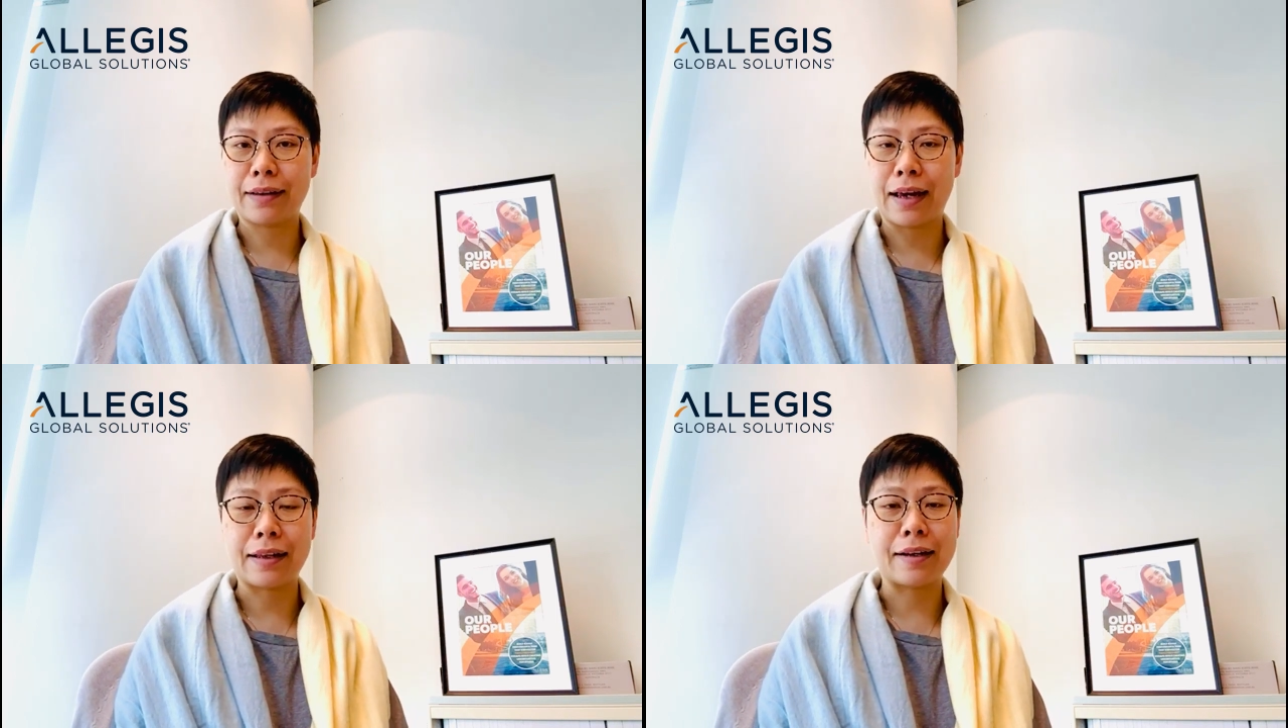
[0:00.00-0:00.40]

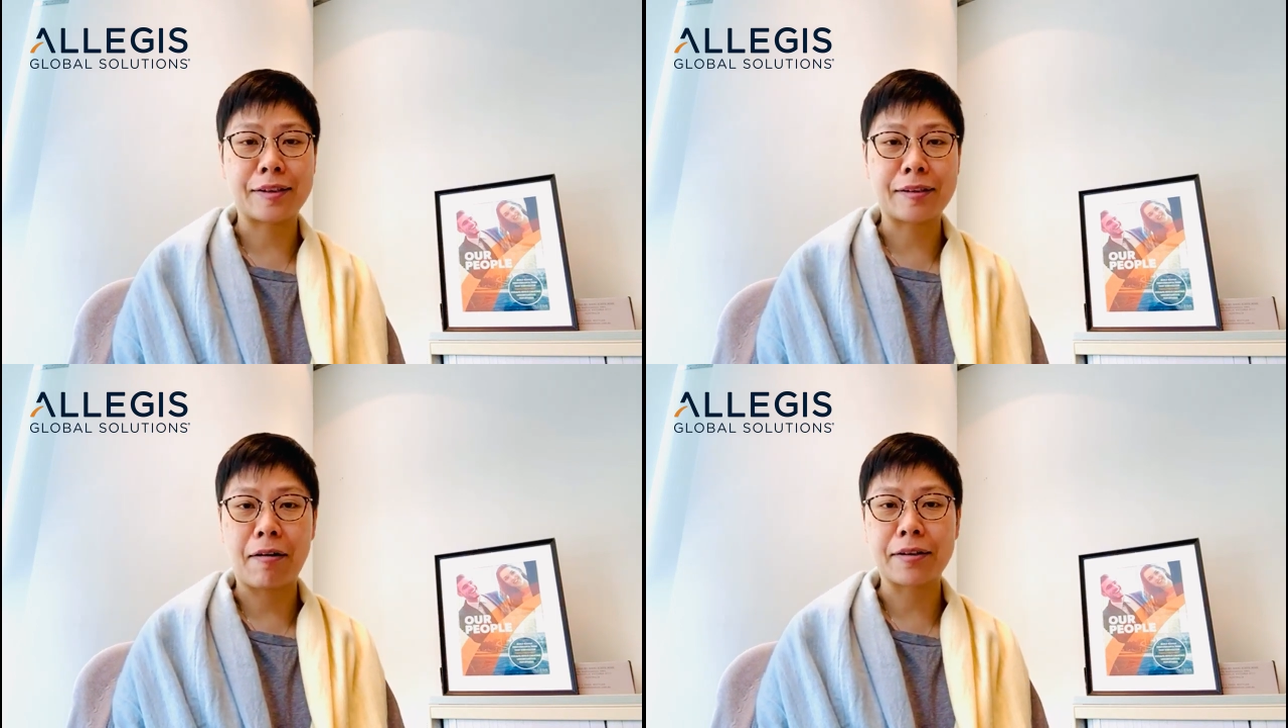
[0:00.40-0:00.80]
and I
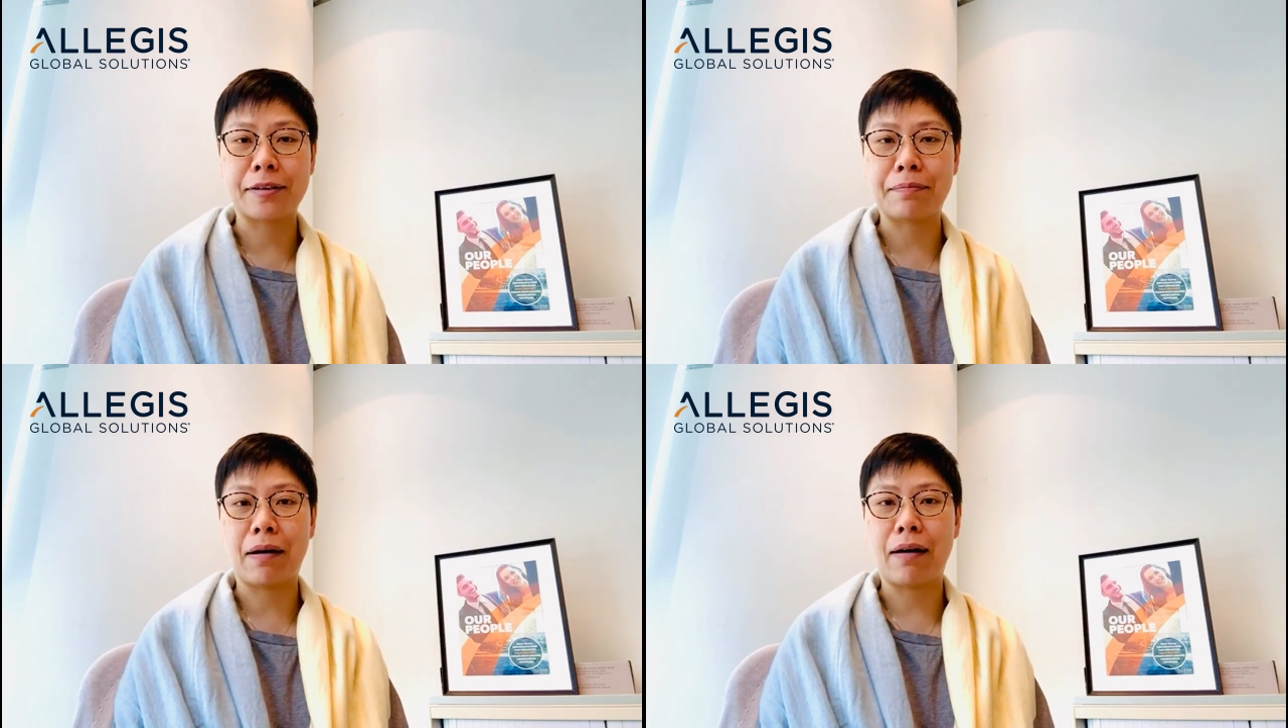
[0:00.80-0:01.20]

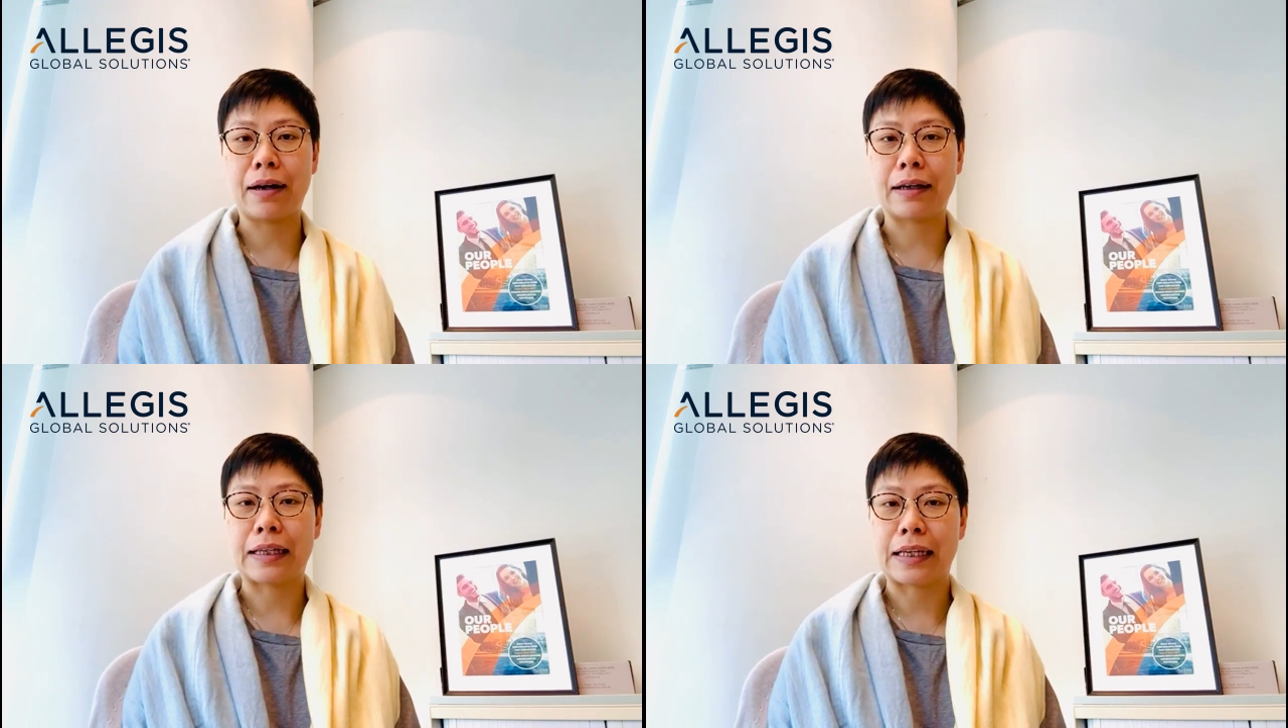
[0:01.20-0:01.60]
started
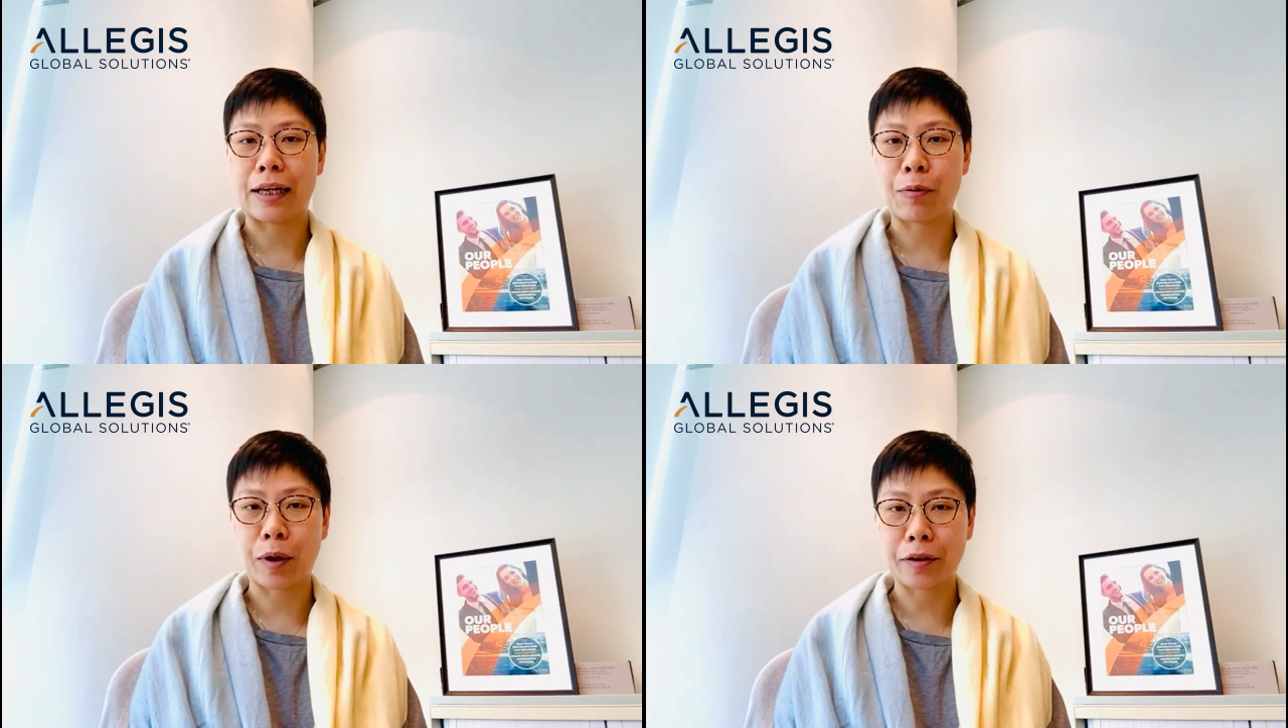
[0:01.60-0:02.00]
by
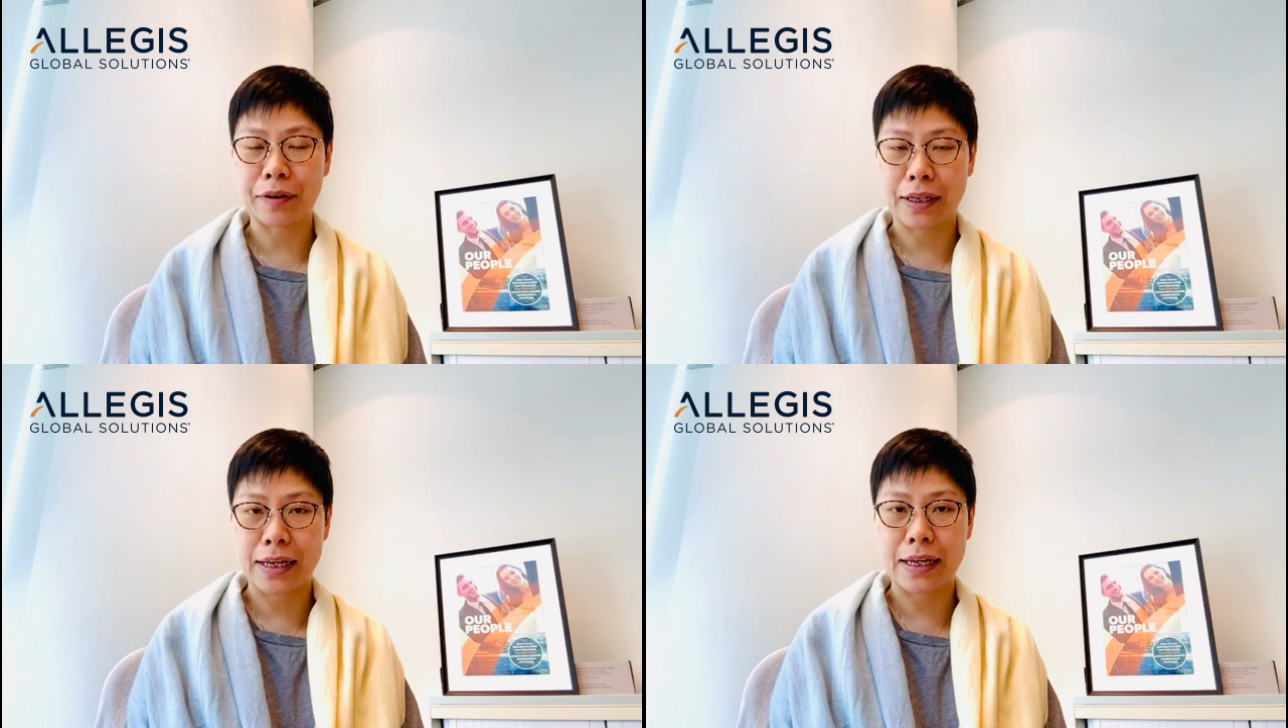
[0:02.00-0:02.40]
leading one of the
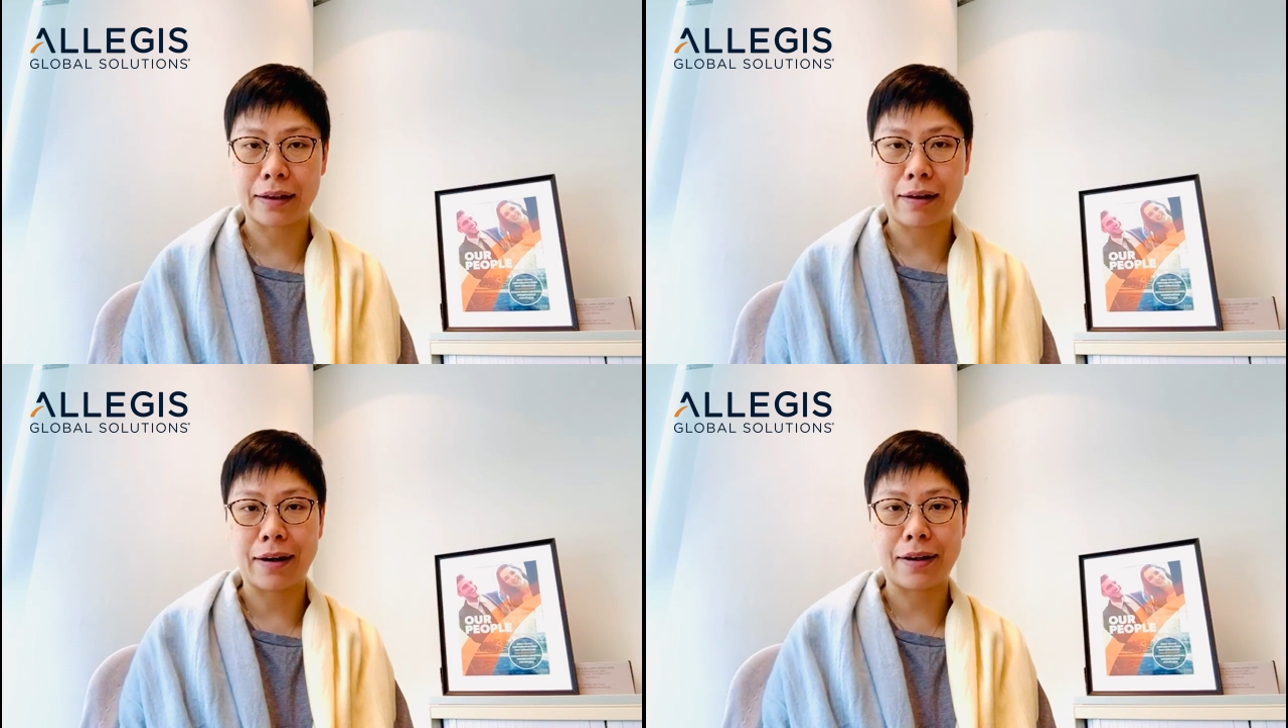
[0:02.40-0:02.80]
key
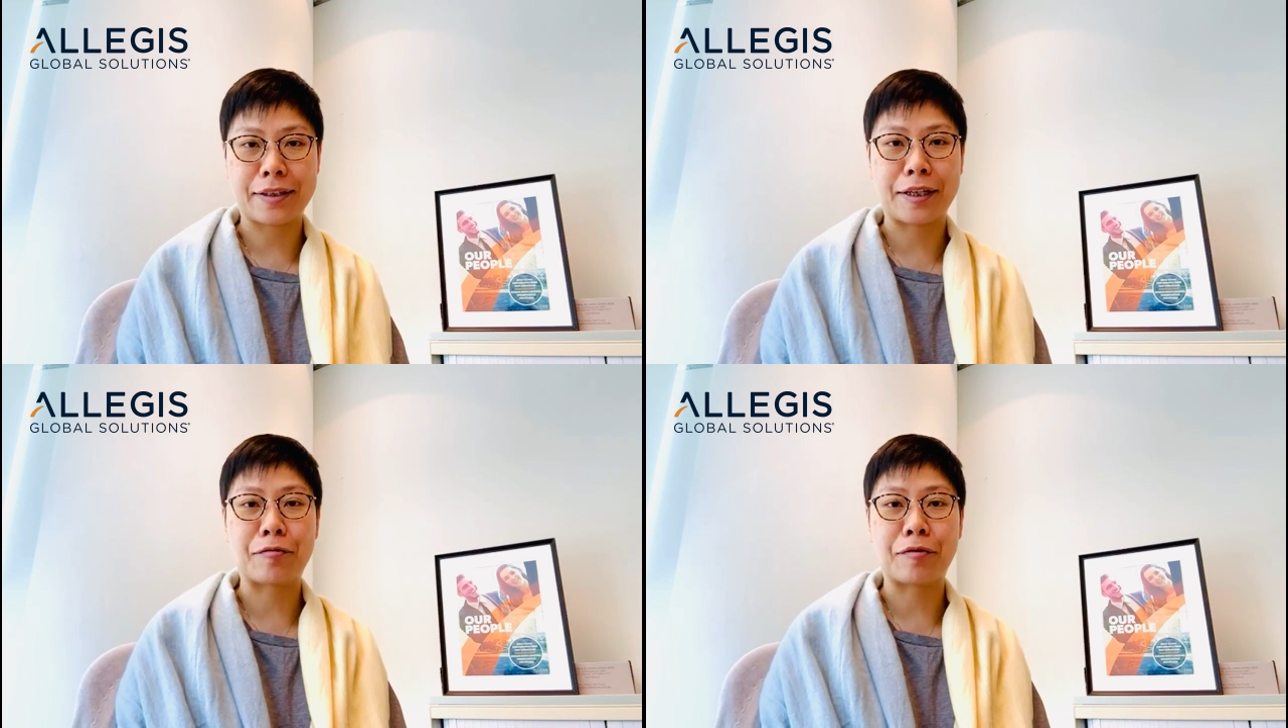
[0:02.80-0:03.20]
clients
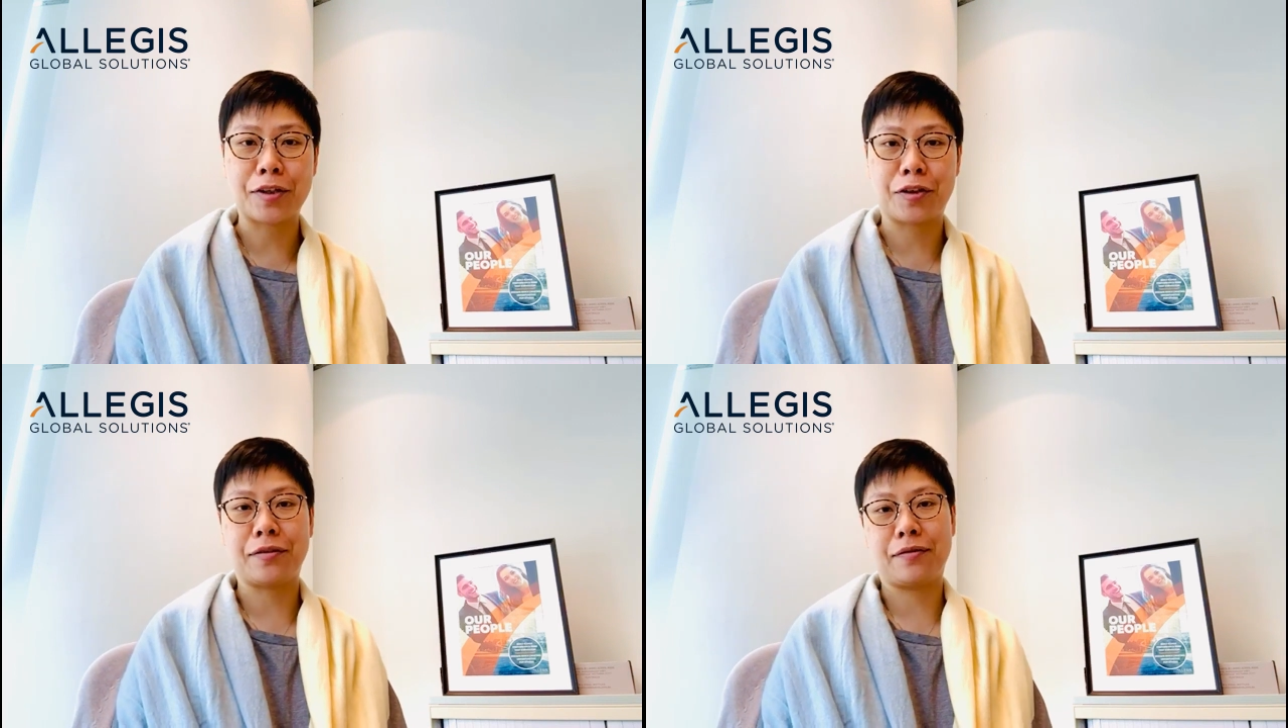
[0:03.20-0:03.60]
in the
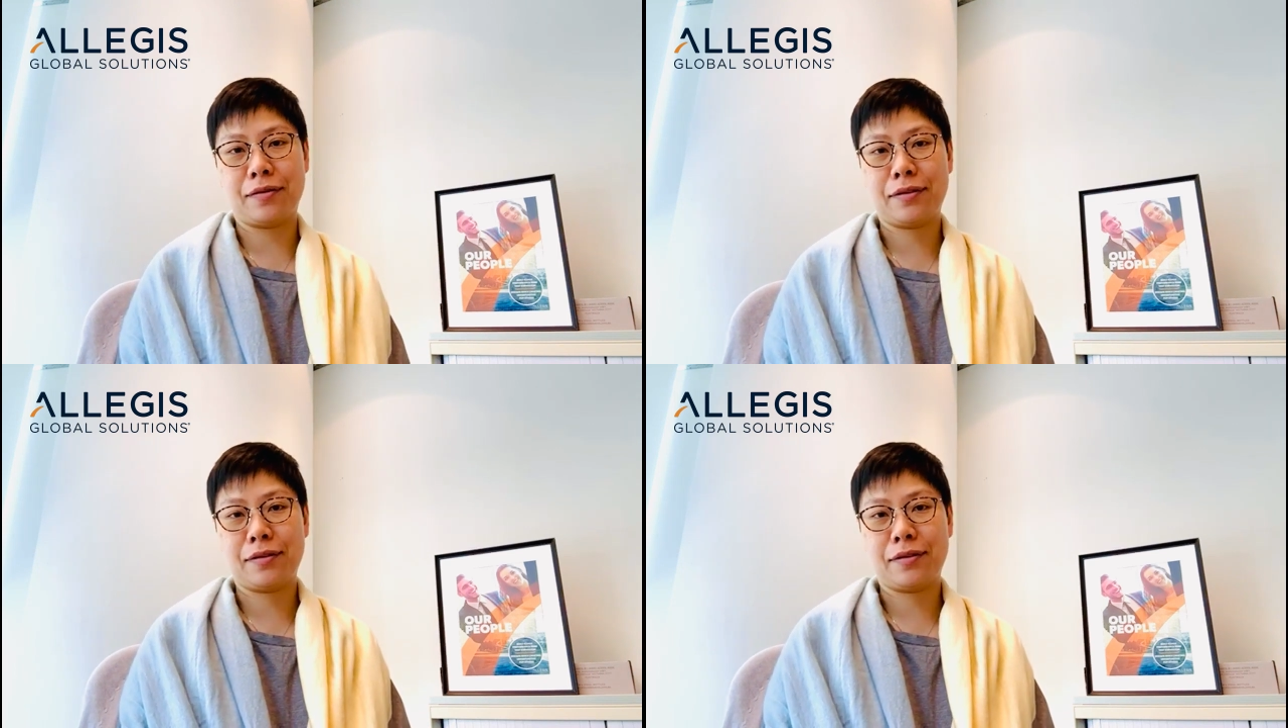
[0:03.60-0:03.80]
region.